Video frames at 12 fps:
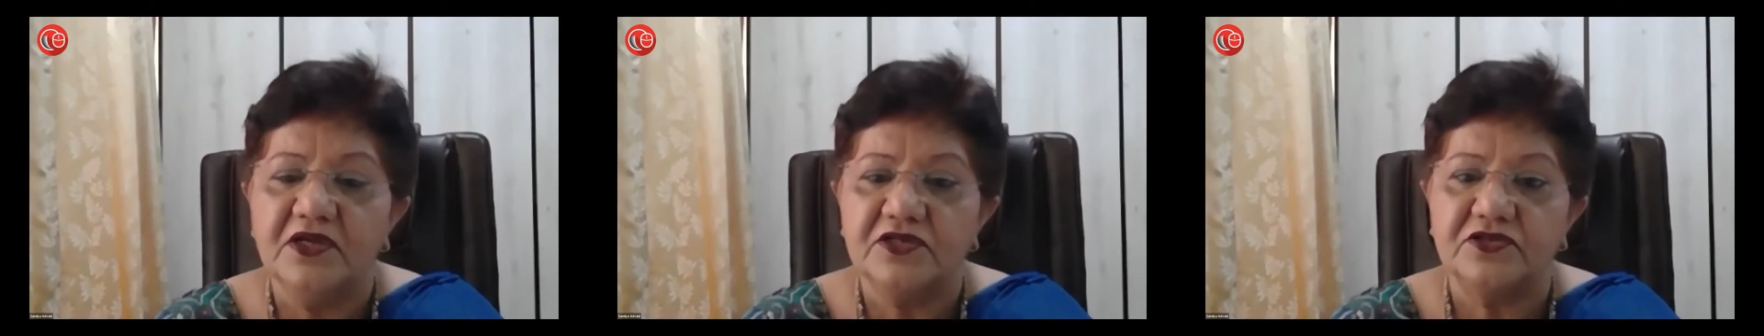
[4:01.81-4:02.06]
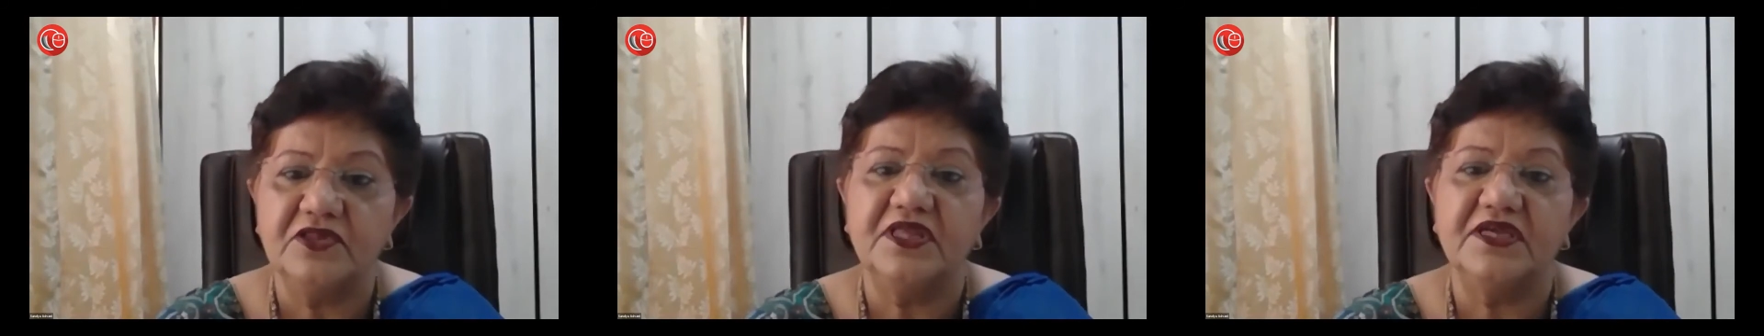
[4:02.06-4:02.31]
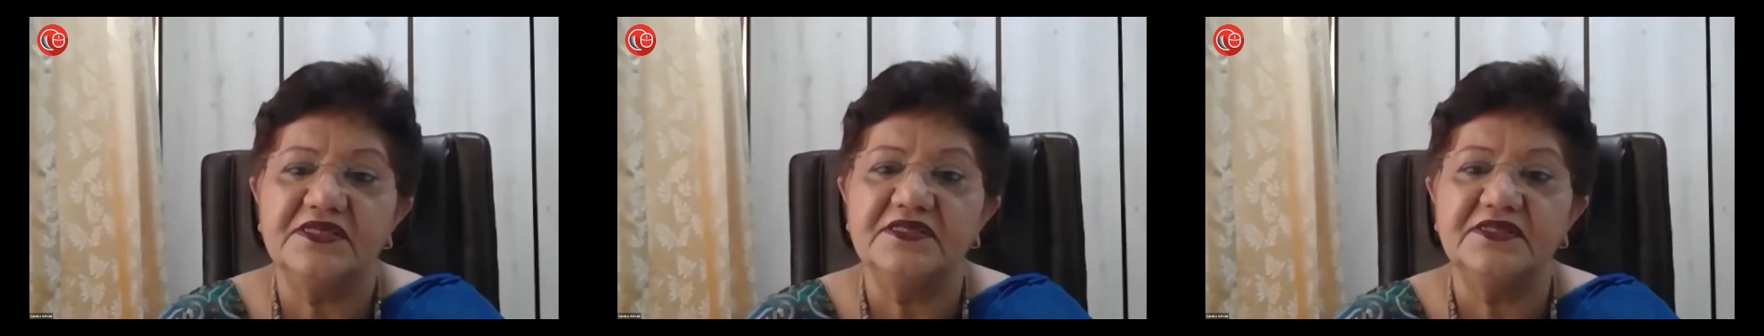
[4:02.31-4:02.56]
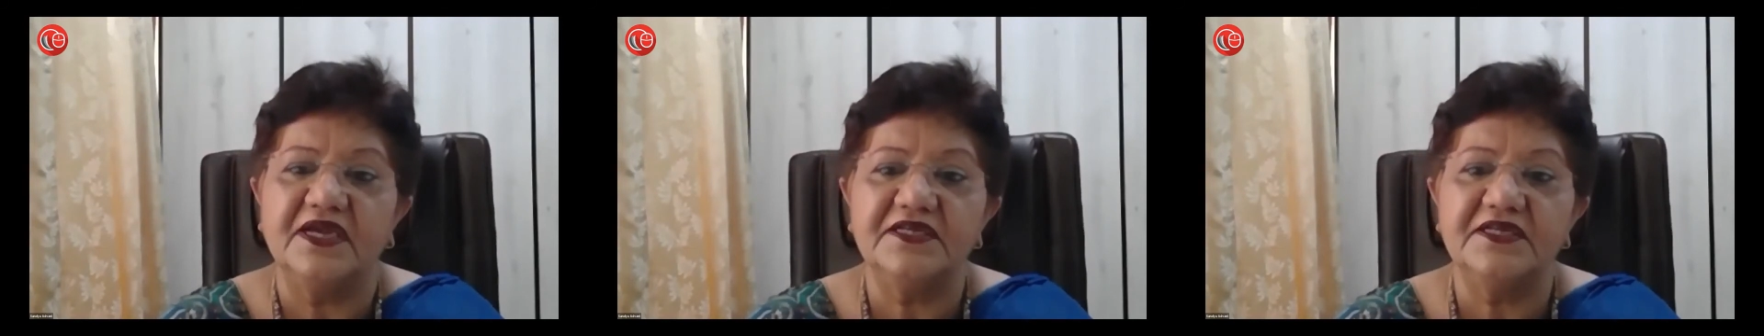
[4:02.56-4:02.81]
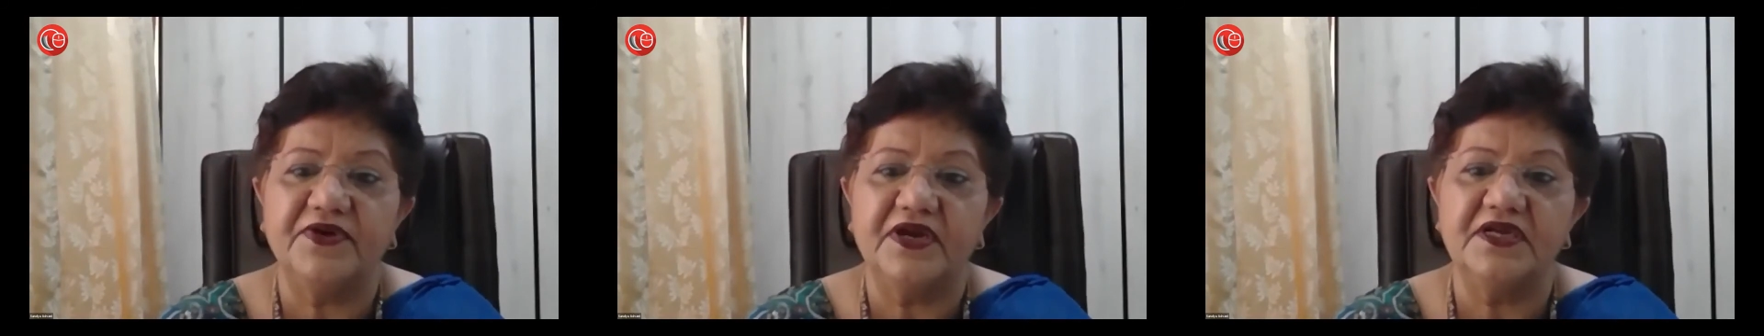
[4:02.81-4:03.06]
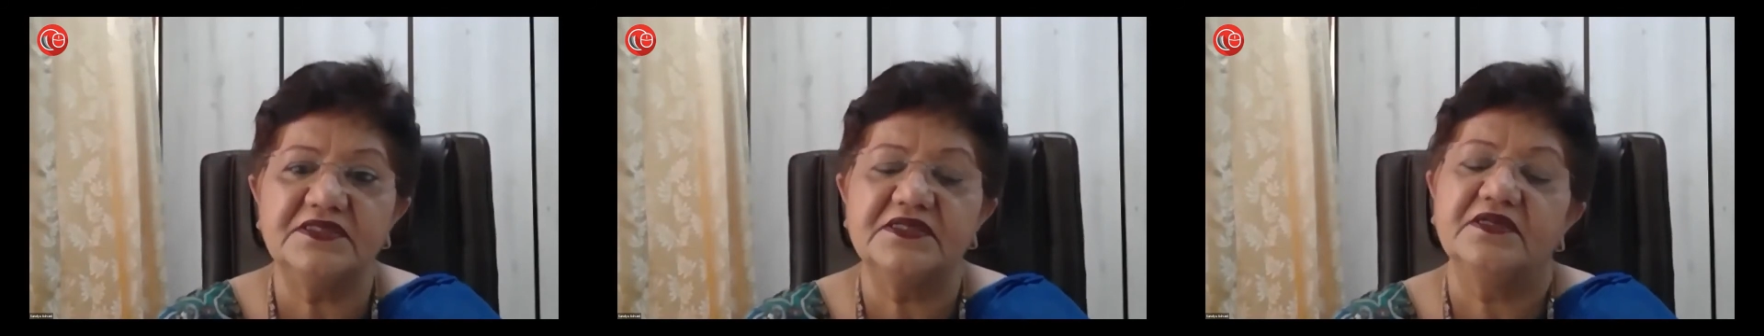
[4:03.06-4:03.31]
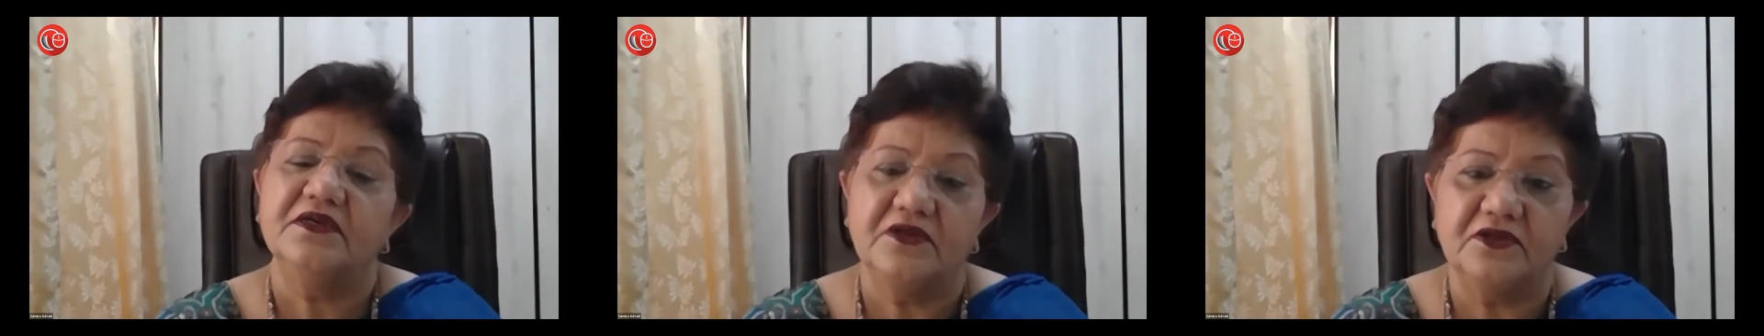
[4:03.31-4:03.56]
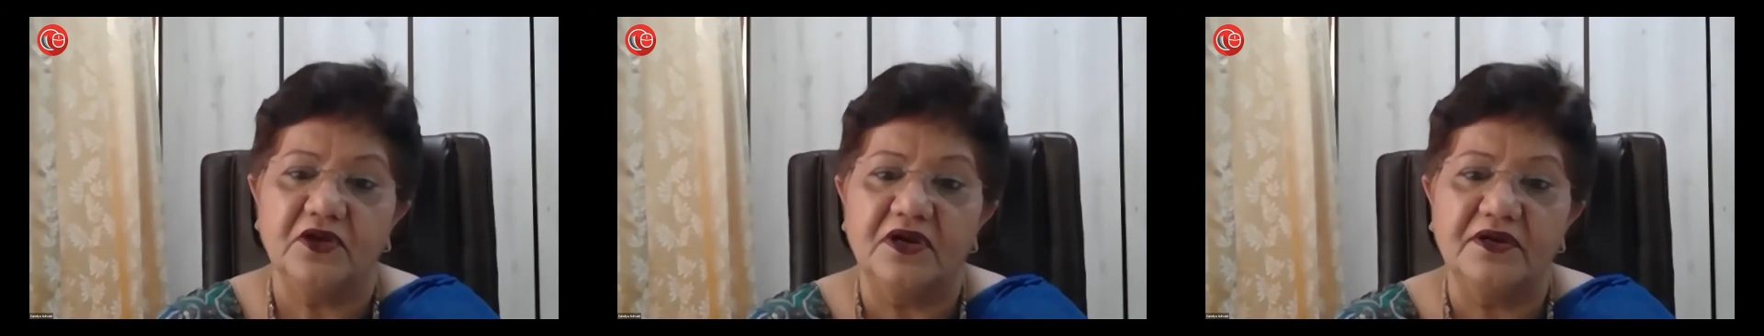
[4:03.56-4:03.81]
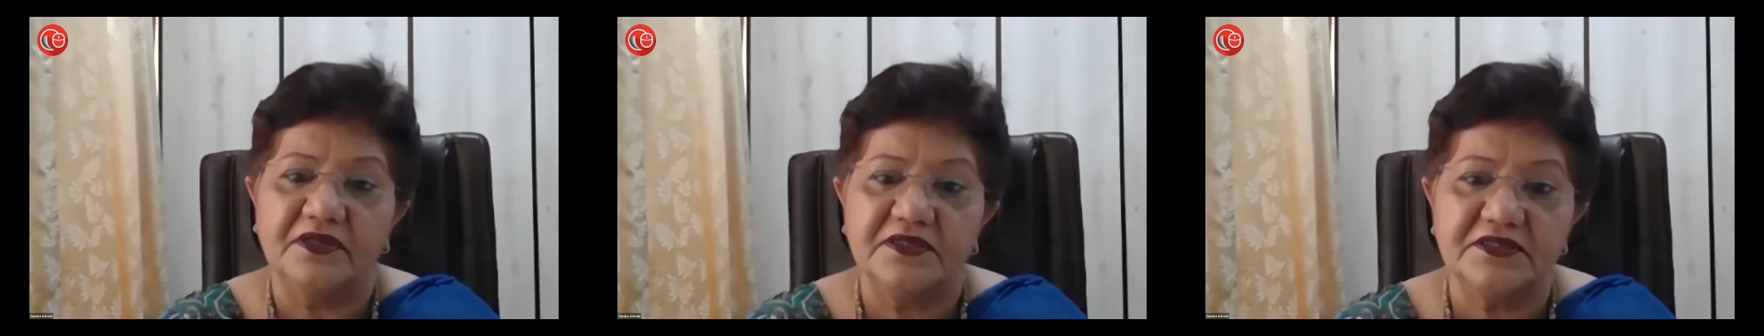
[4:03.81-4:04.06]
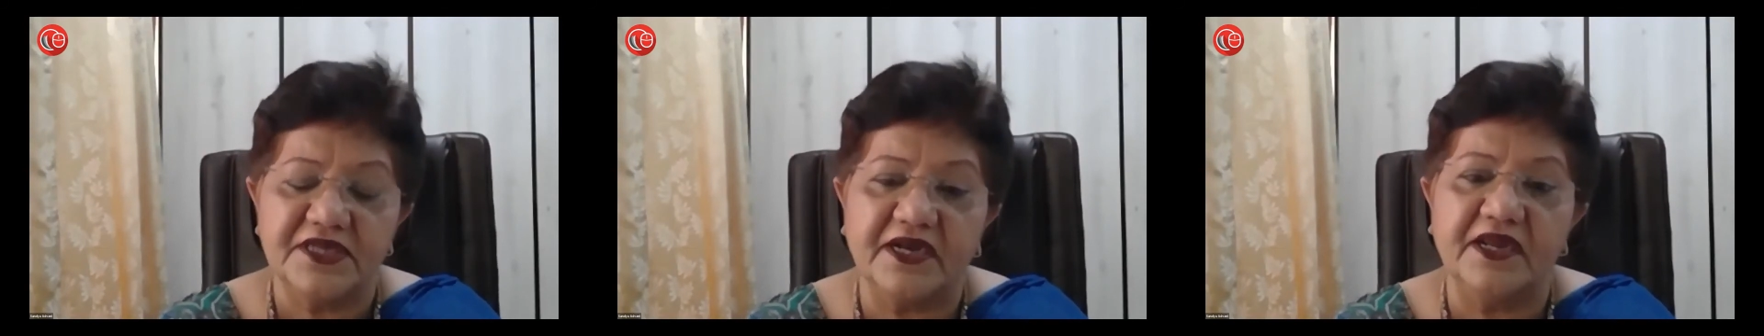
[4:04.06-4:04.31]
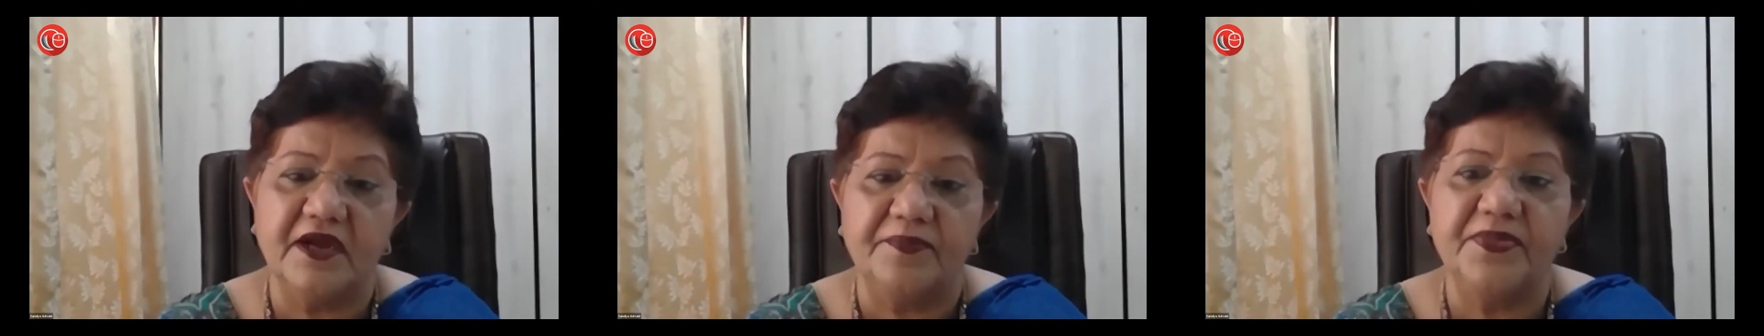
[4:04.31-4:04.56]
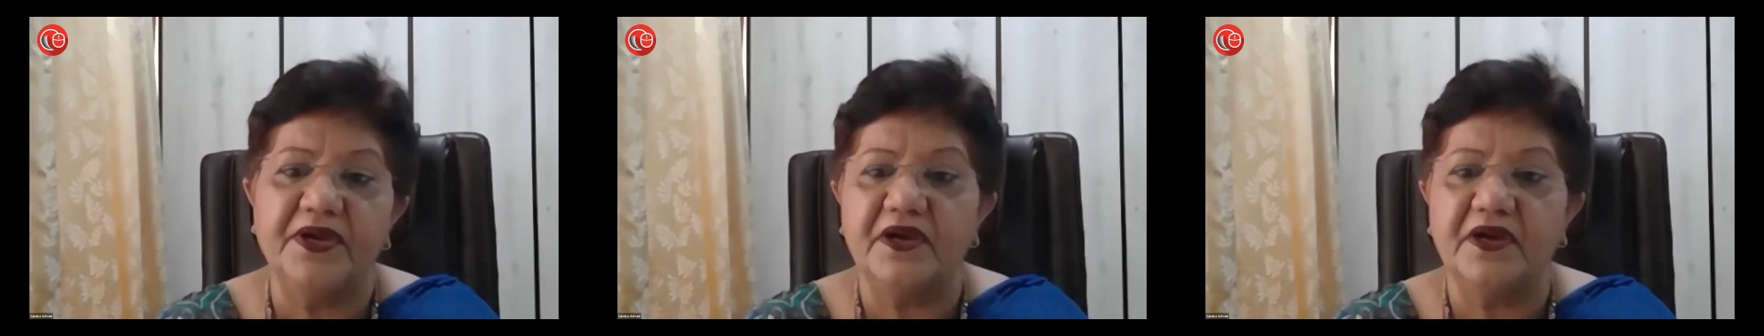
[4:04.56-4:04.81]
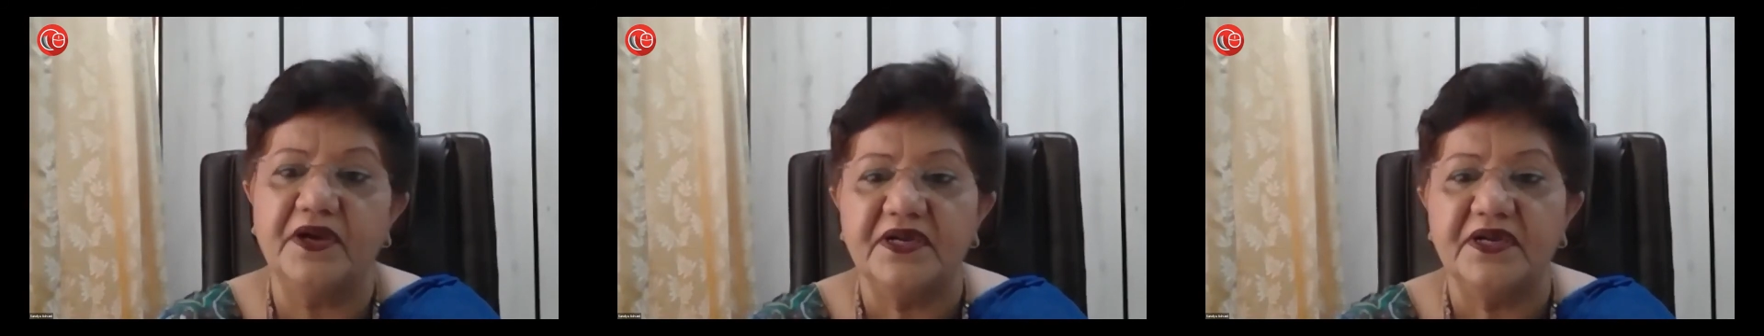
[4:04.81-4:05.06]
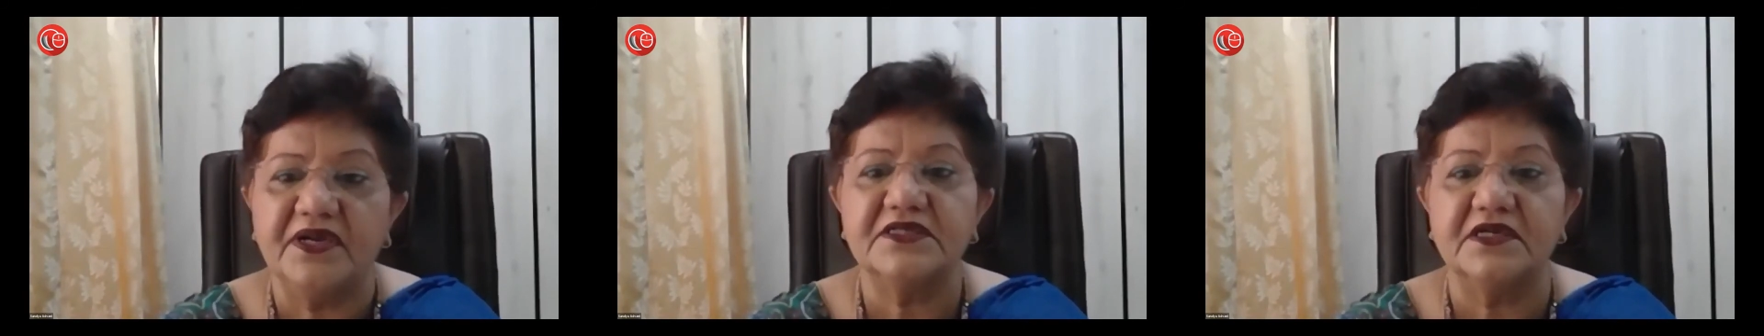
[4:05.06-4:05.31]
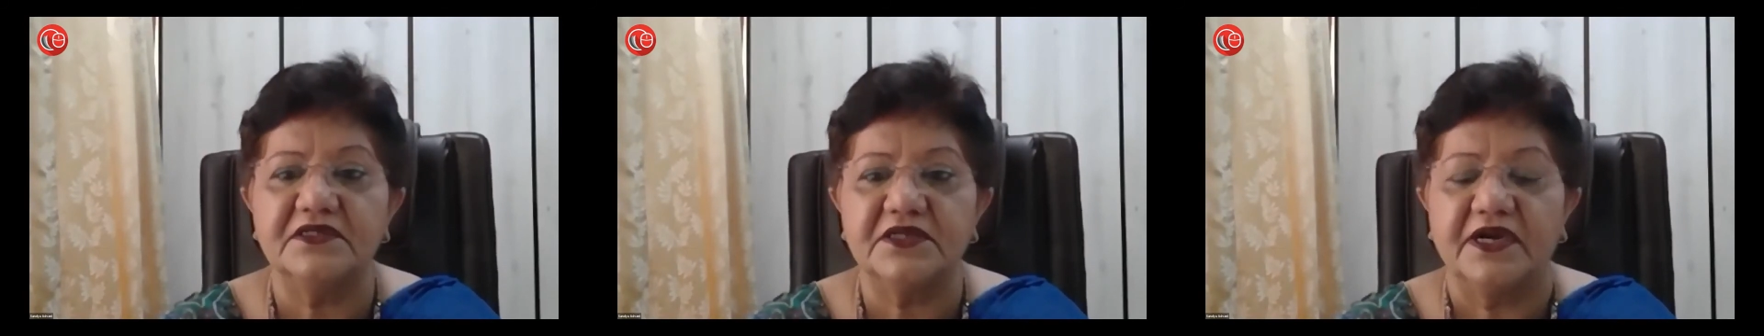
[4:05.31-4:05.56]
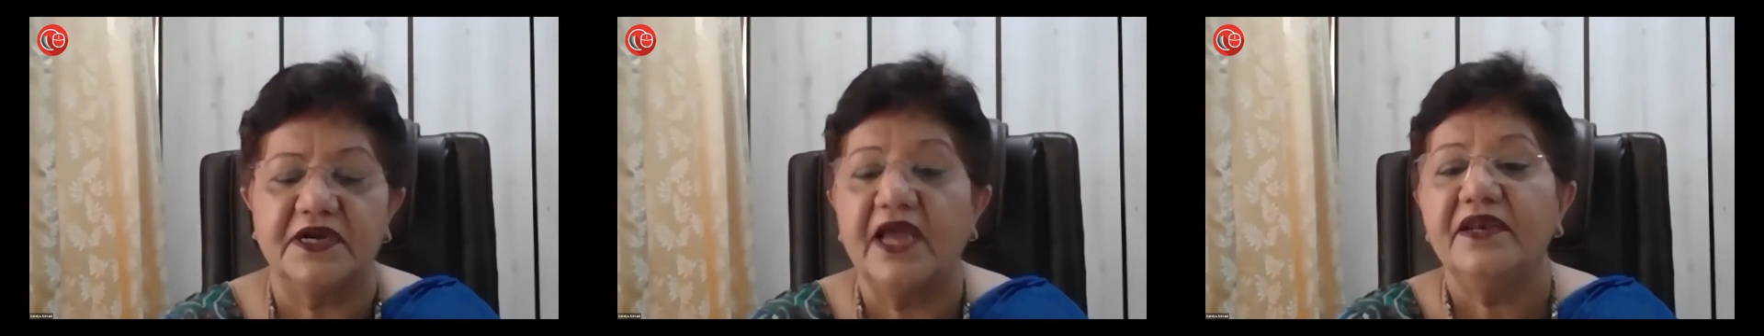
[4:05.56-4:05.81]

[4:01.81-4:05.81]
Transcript: So this is as far as your setting up the committee is concerned